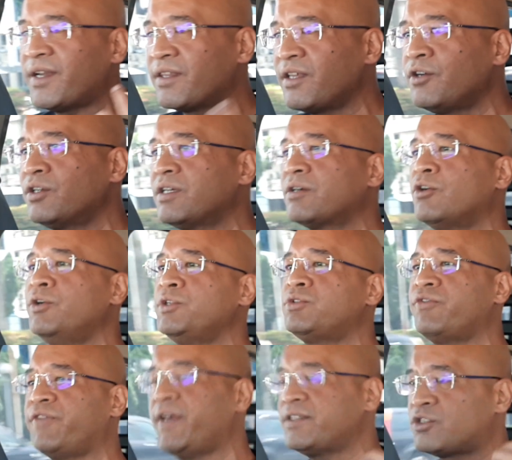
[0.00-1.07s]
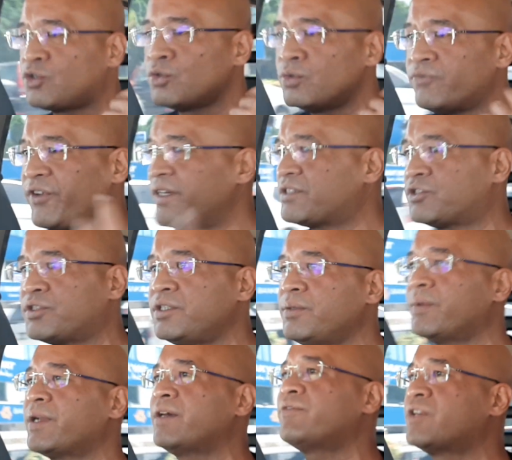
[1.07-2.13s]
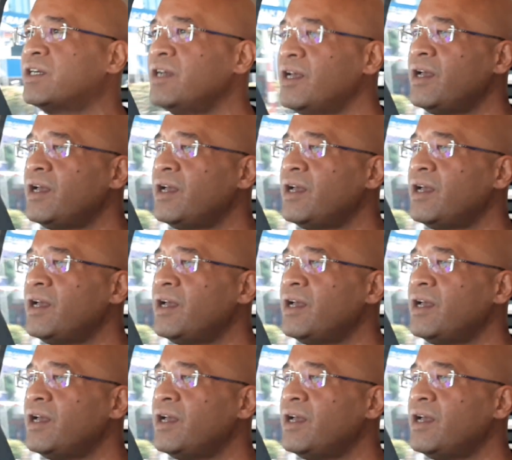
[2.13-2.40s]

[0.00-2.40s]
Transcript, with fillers: Are they going to go into phase two, phase three, whatever?